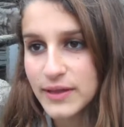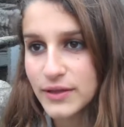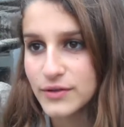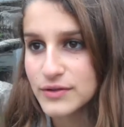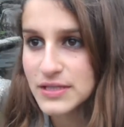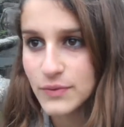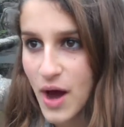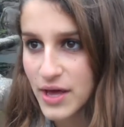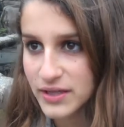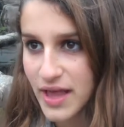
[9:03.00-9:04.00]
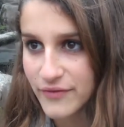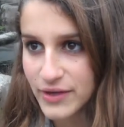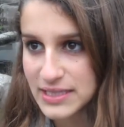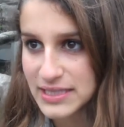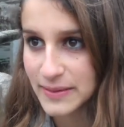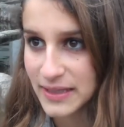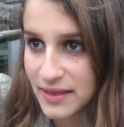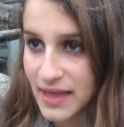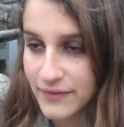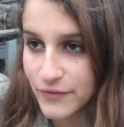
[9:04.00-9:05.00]
would lose the water level and
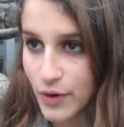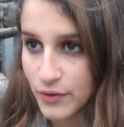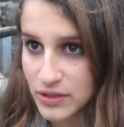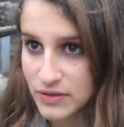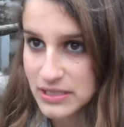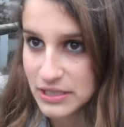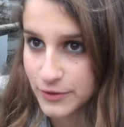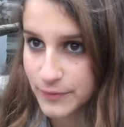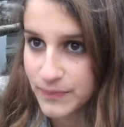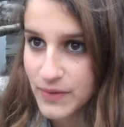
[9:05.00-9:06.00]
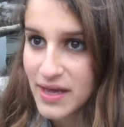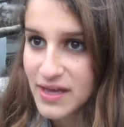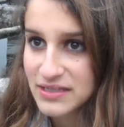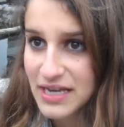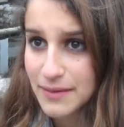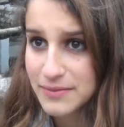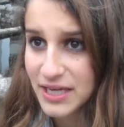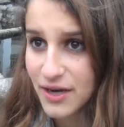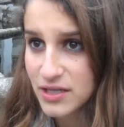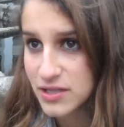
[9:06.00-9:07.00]
speed they have grown used to. Dams
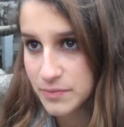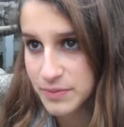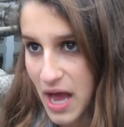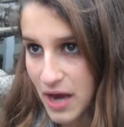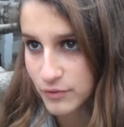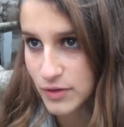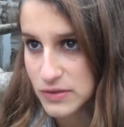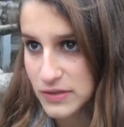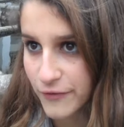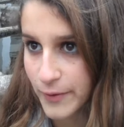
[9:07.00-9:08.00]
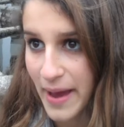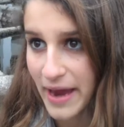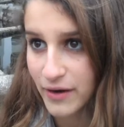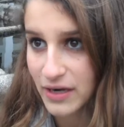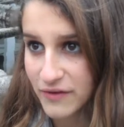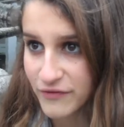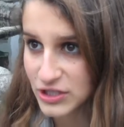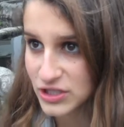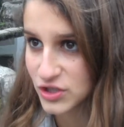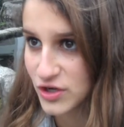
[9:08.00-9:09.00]
can also block routes for migrating
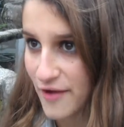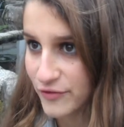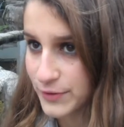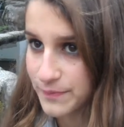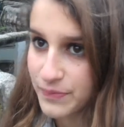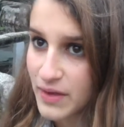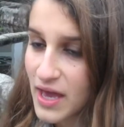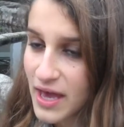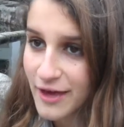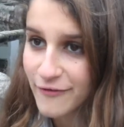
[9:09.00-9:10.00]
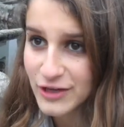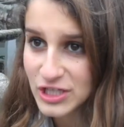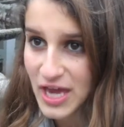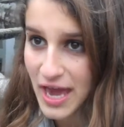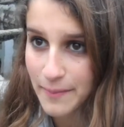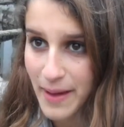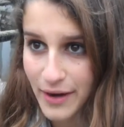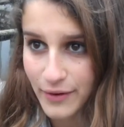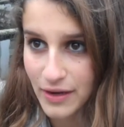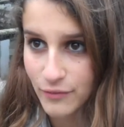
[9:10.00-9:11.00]
fish to travel. If fish can't
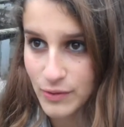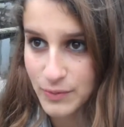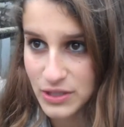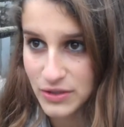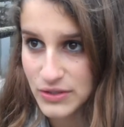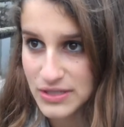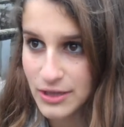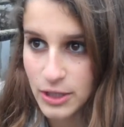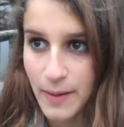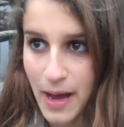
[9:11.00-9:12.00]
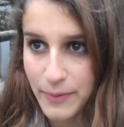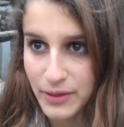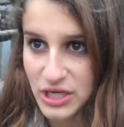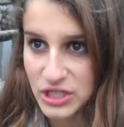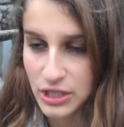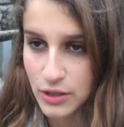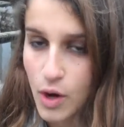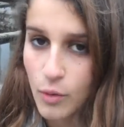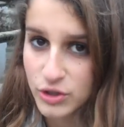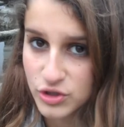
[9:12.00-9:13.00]
migrate and reproduce, then their population
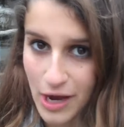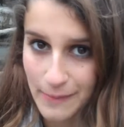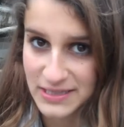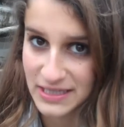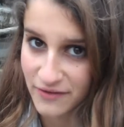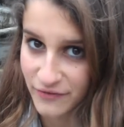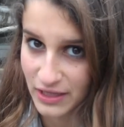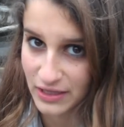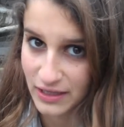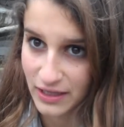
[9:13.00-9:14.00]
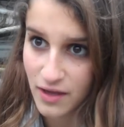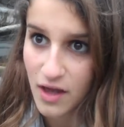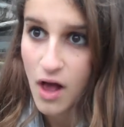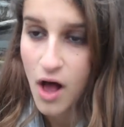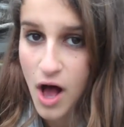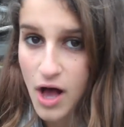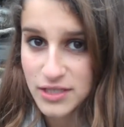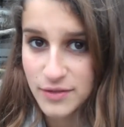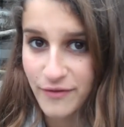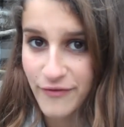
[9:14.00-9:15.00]
will drop significantly,
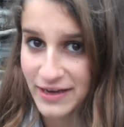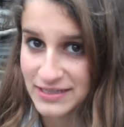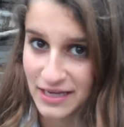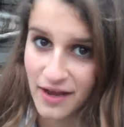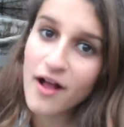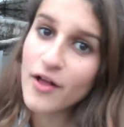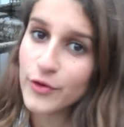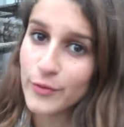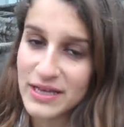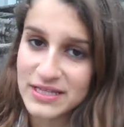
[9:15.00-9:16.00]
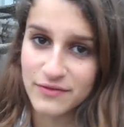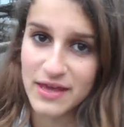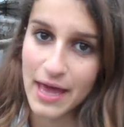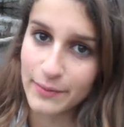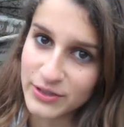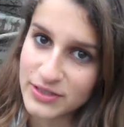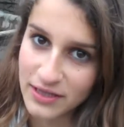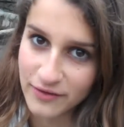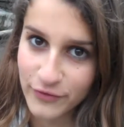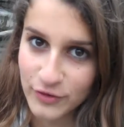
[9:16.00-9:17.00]
also affecting the rest of the animals
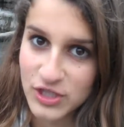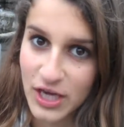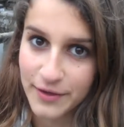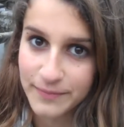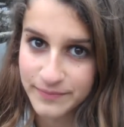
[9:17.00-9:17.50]
in the food chain.